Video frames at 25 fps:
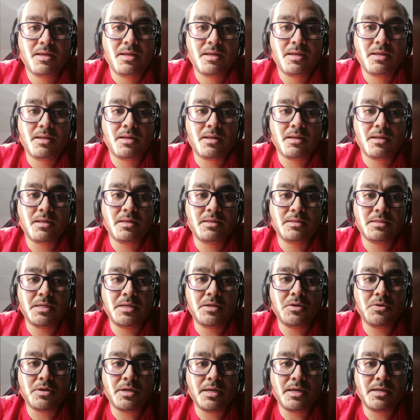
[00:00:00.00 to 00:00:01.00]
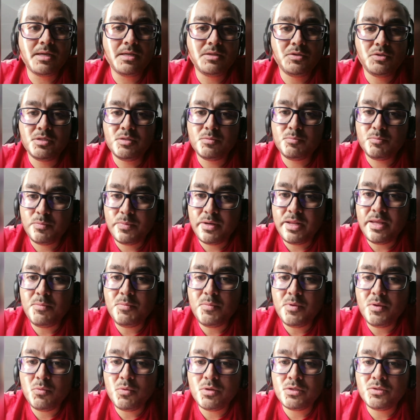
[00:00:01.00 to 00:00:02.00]
And he said, "Okay, can you explain
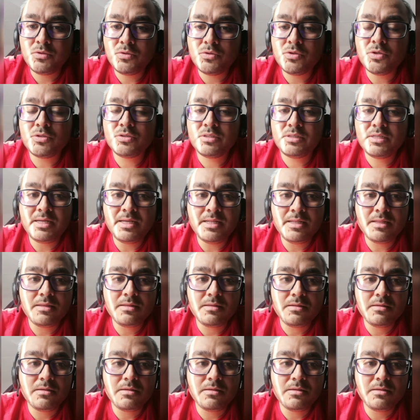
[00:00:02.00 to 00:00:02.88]
me what you just said?